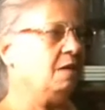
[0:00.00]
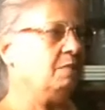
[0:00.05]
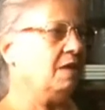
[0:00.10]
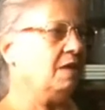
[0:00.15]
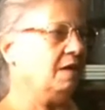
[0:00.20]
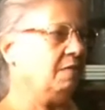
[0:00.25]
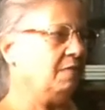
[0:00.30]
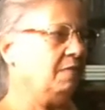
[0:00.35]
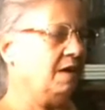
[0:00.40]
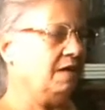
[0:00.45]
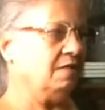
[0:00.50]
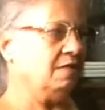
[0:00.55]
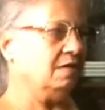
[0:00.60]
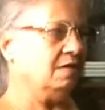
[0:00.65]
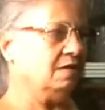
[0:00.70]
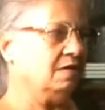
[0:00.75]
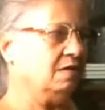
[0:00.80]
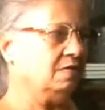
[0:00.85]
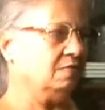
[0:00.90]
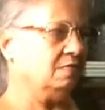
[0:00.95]
My
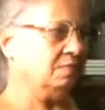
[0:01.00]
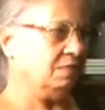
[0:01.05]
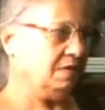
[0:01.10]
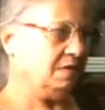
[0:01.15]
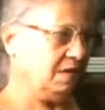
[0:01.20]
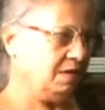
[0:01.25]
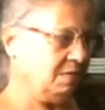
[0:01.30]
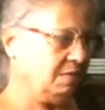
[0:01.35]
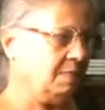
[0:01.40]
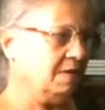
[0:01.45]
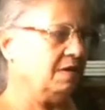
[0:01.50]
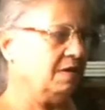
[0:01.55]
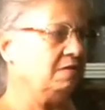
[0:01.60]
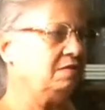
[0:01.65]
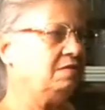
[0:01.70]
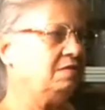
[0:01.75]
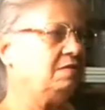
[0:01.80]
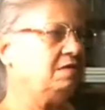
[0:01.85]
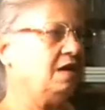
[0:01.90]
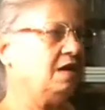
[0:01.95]
brother Gilbert